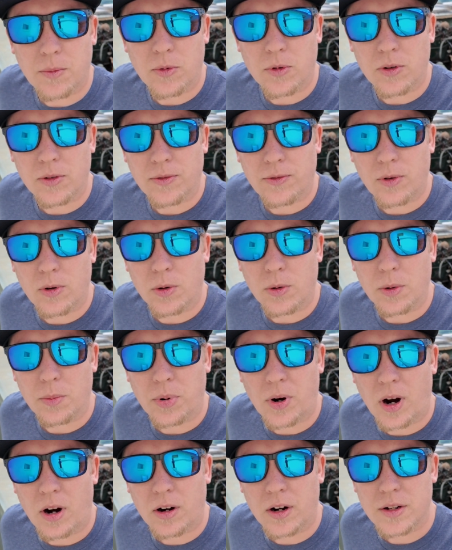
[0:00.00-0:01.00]
more forward
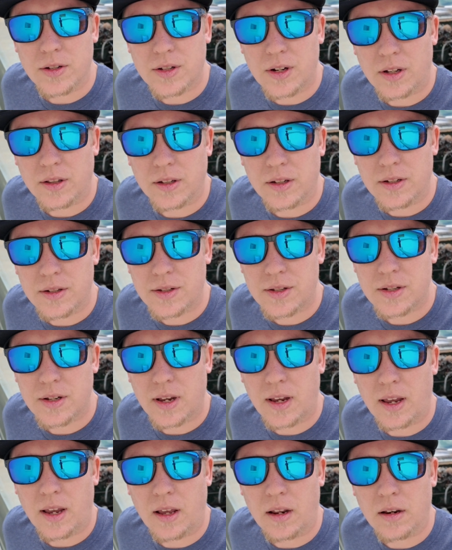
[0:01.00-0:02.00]
progress on this,
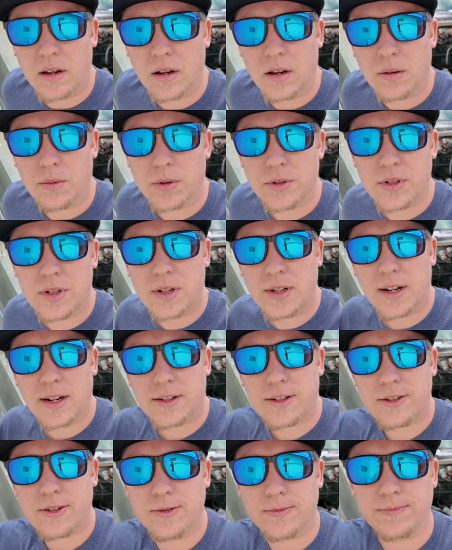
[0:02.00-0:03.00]
and we'll see you
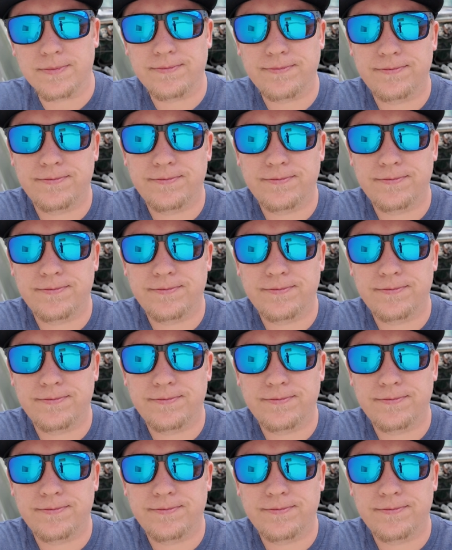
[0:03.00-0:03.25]
guys soon.